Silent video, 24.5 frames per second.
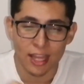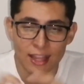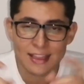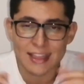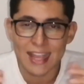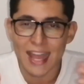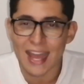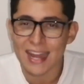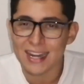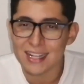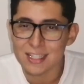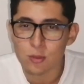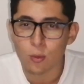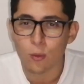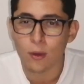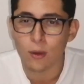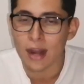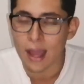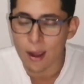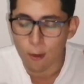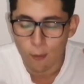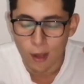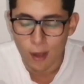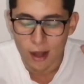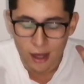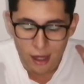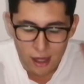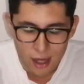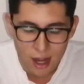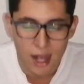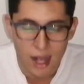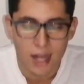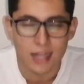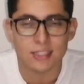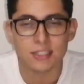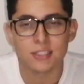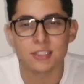And that is what I want to
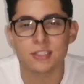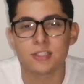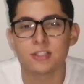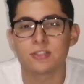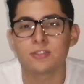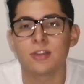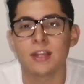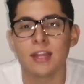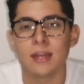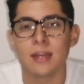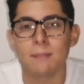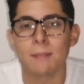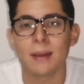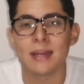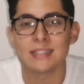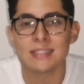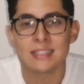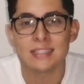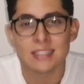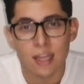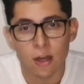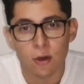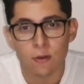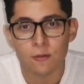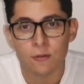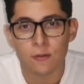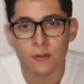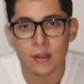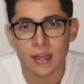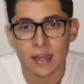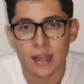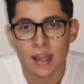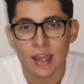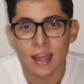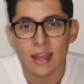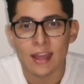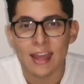concentrate myself
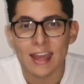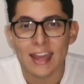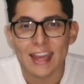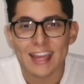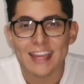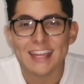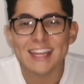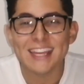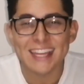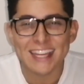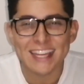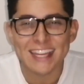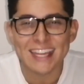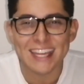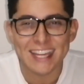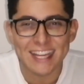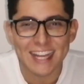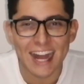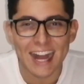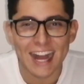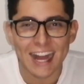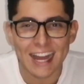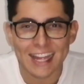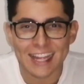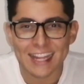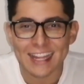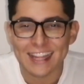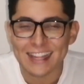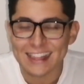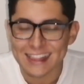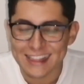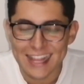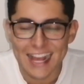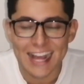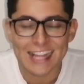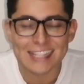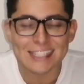in. Ikigai.
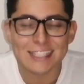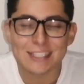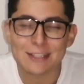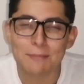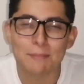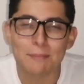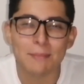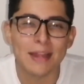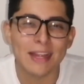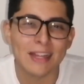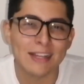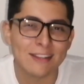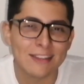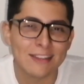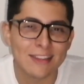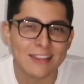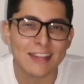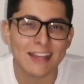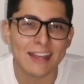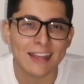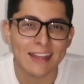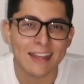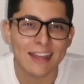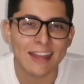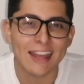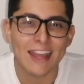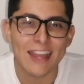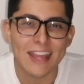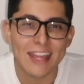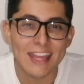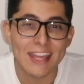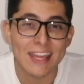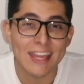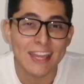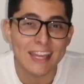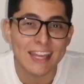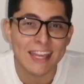That's the main thing.
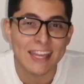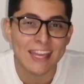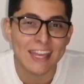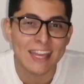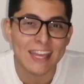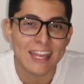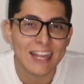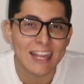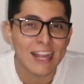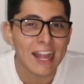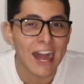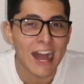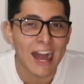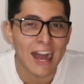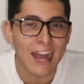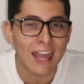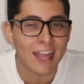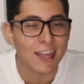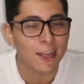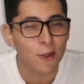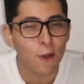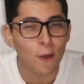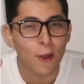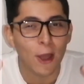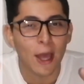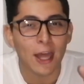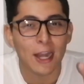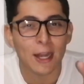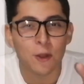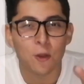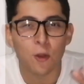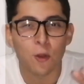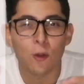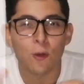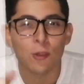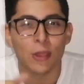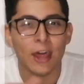Ikigai. Go ahead
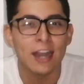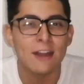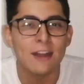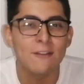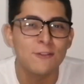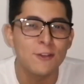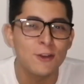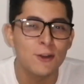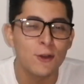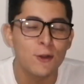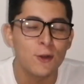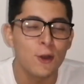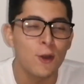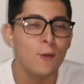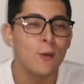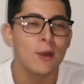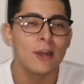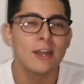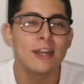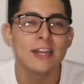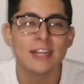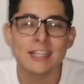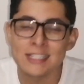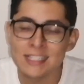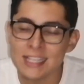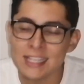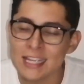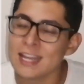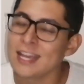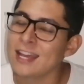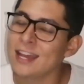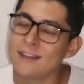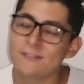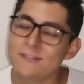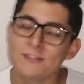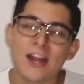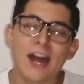and Google that if you don't know what it is.
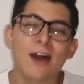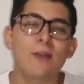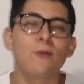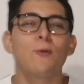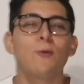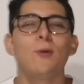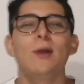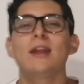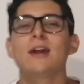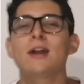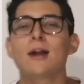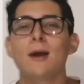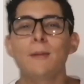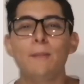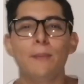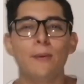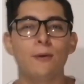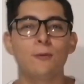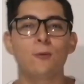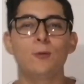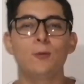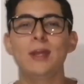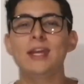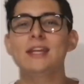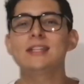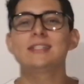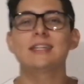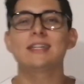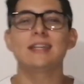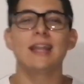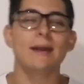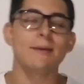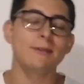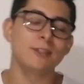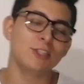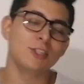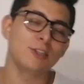If not, wait a couple of weeks
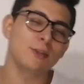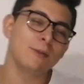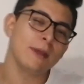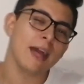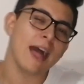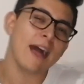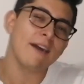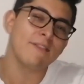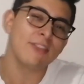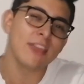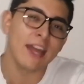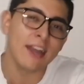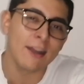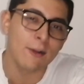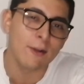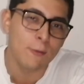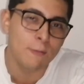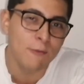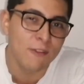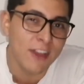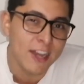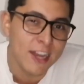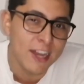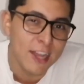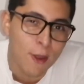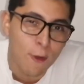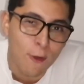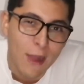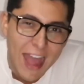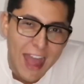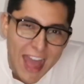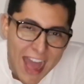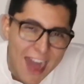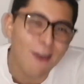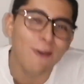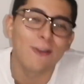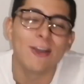and I should have that video
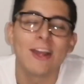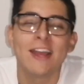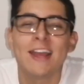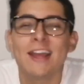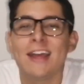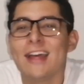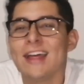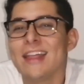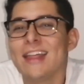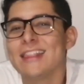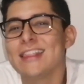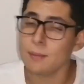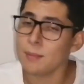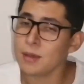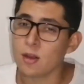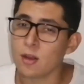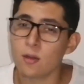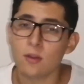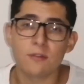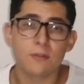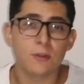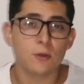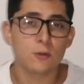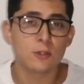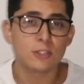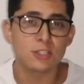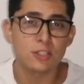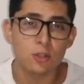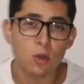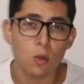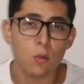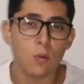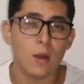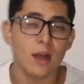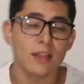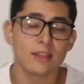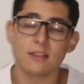out. Let me know if you
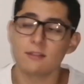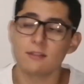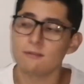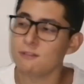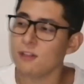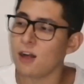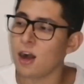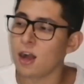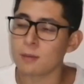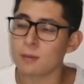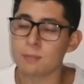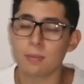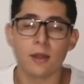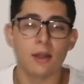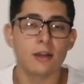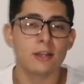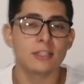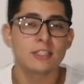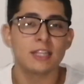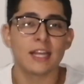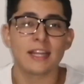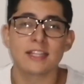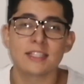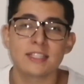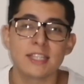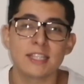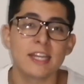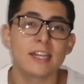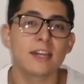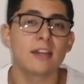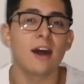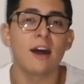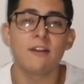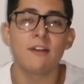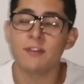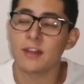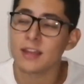still want the vlog parts. I could take
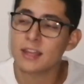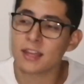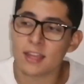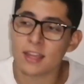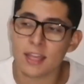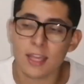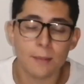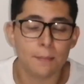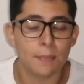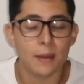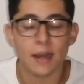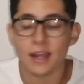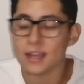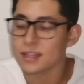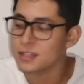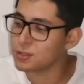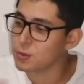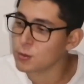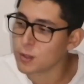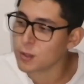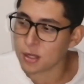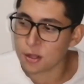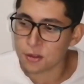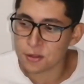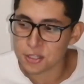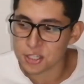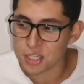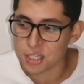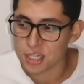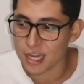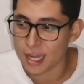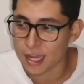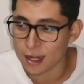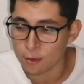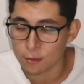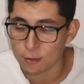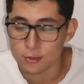it off, I could keep it, I could do another
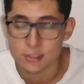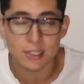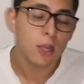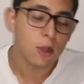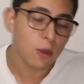channel.